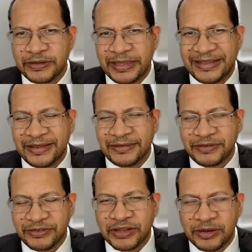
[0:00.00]

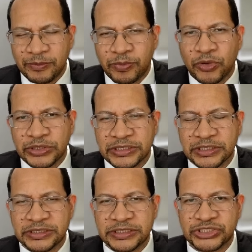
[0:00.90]
it's an important
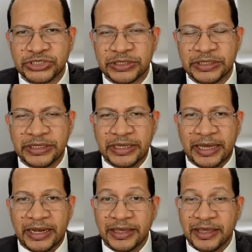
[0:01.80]
condition.
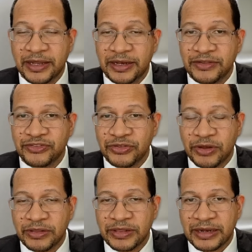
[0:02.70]
And again, it's
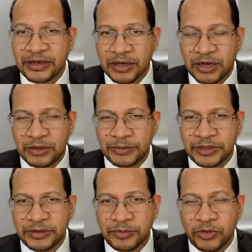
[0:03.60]
not that
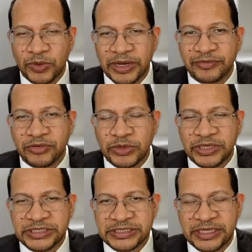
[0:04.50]
common, but whenever
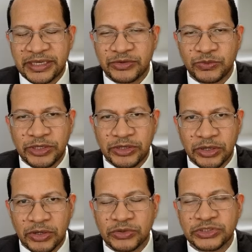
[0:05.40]
we see it, we
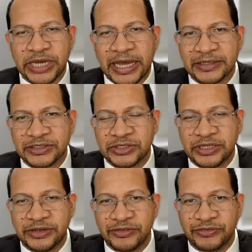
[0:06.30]
know to act on
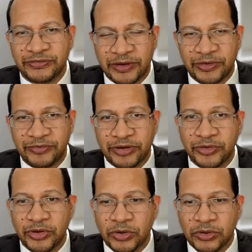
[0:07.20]
it very,
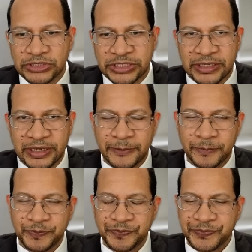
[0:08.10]
very urgently.
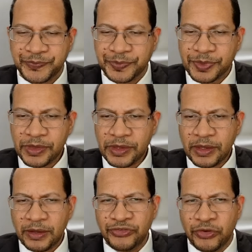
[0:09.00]

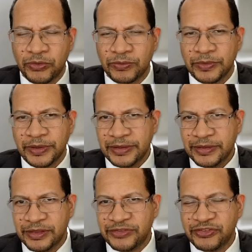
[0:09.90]
So
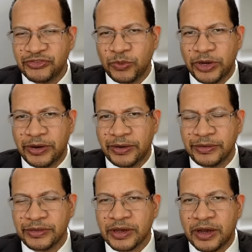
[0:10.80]
this is
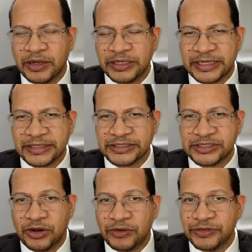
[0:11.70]
where the context of